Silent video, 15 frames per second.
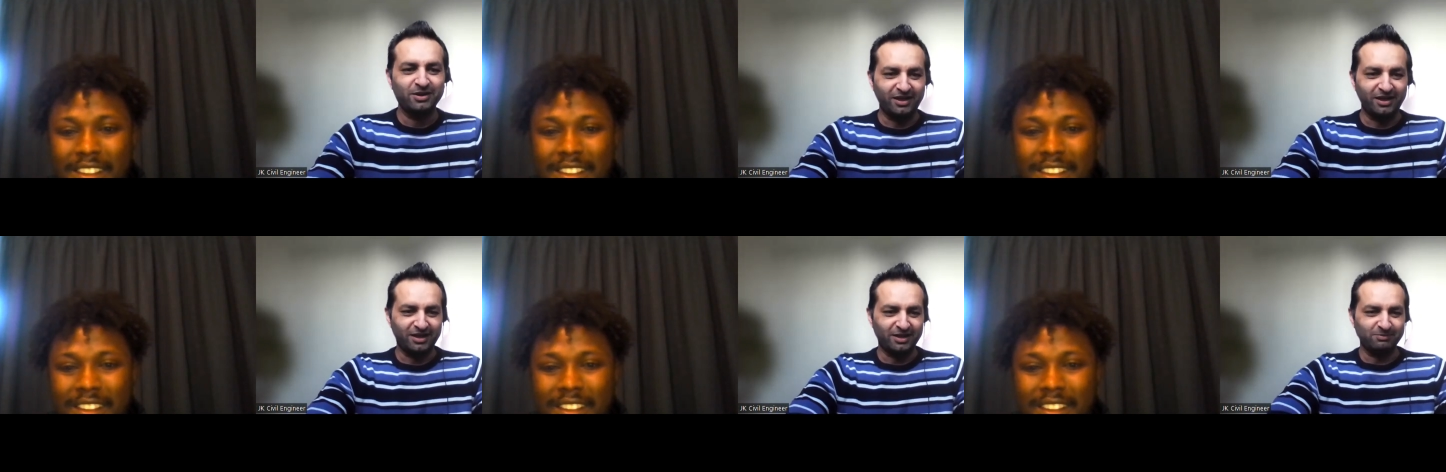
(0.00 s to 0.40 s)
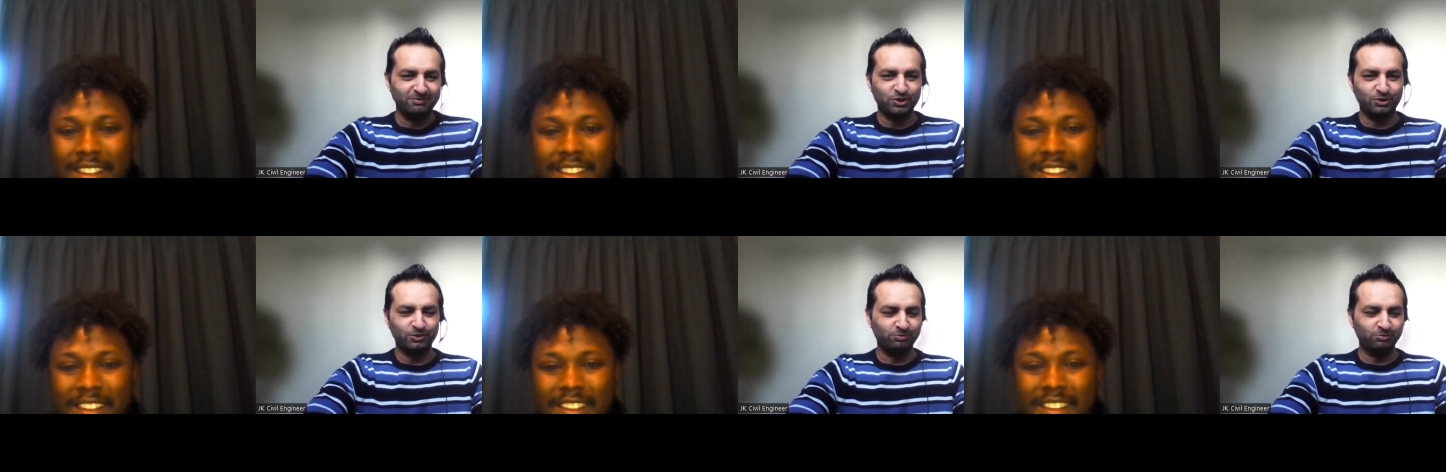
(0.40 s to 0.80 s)
Speaker 1: Um,
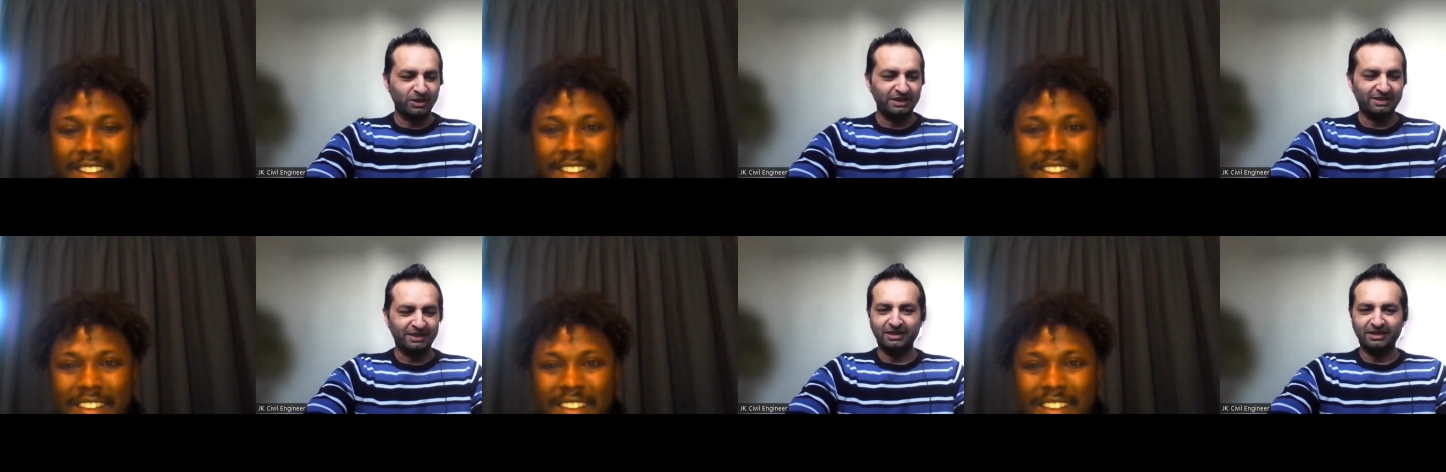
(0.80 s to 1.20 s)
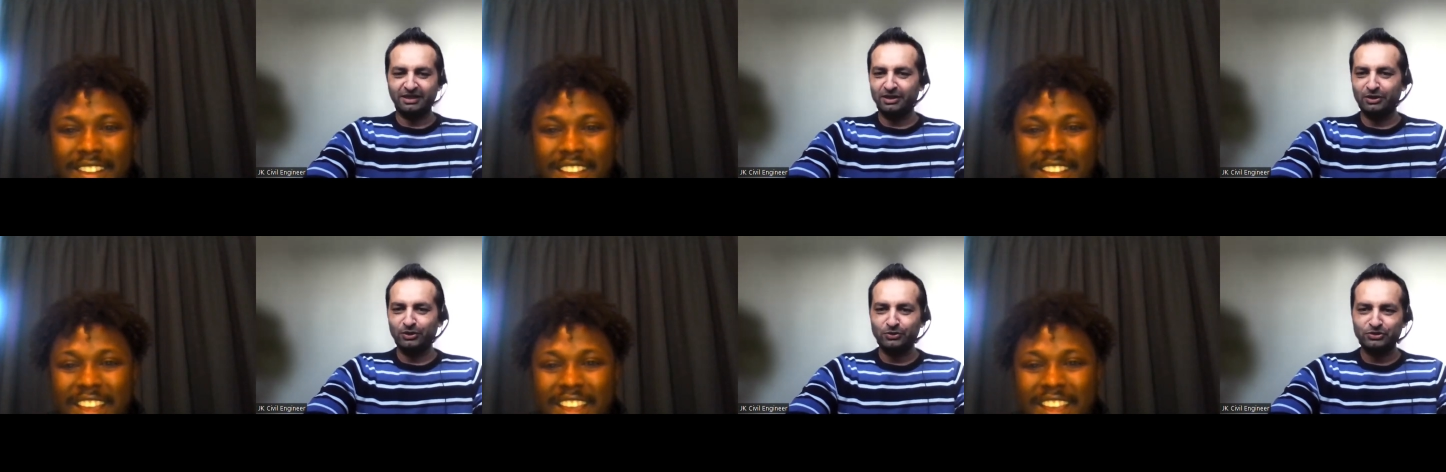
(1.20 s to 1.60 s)
so it, it,
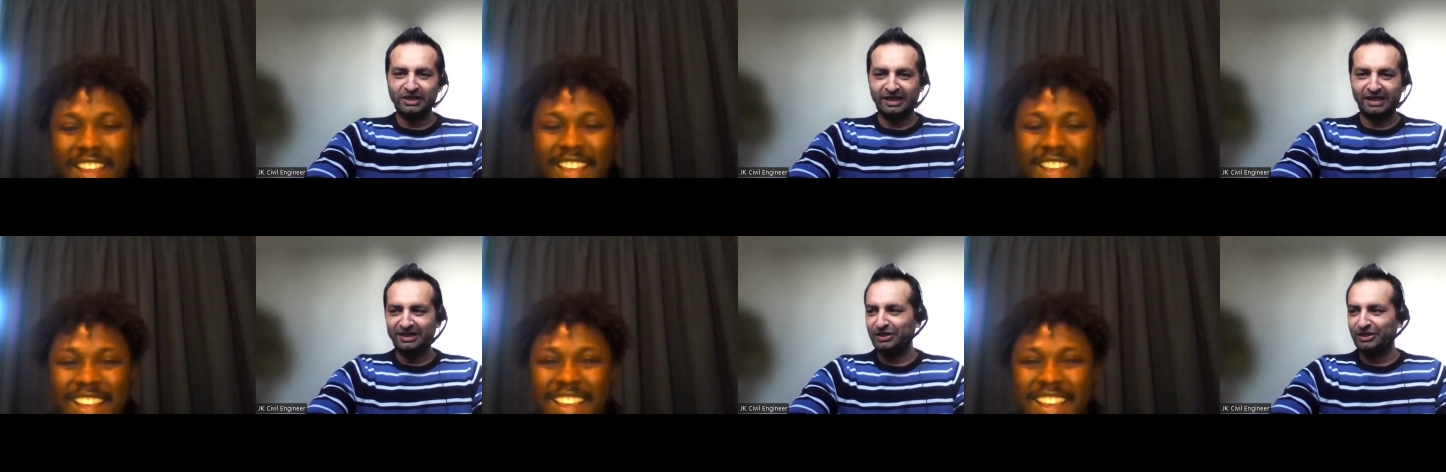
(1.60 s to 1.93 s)
it looks like